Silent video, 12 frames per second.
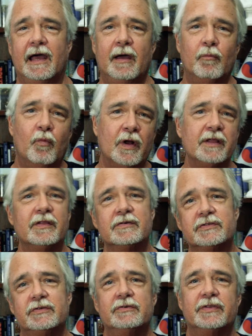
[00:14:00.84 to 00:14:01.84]
And one of
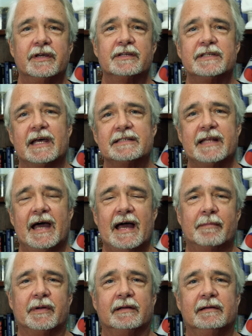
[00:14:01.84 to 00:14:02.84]
those two things has to
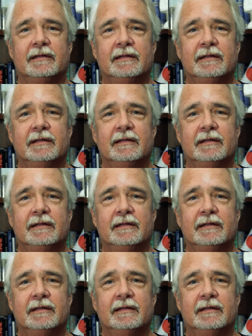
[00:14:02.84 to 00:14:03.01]
happen.